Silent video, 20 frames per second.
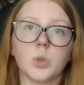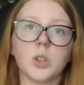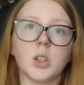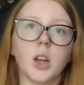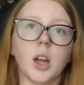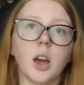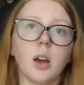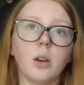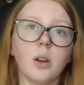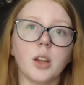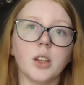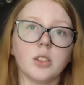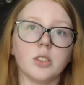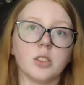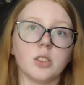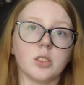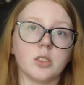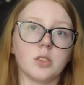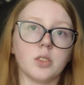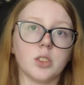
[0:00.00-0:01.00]
Well, now I
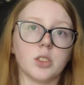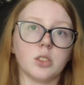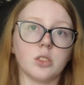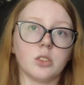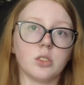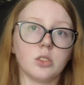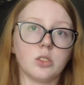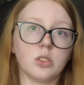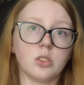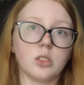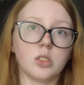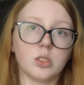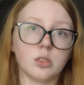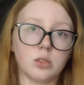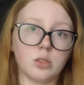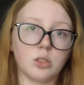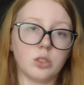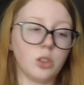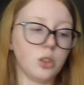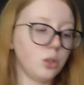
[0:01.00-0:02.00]
just feel
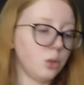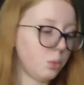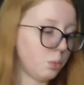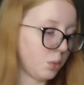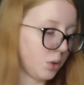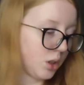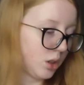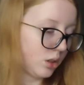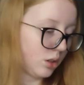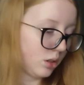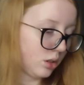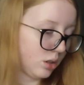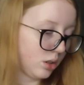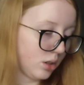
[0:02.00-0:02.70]
stupid.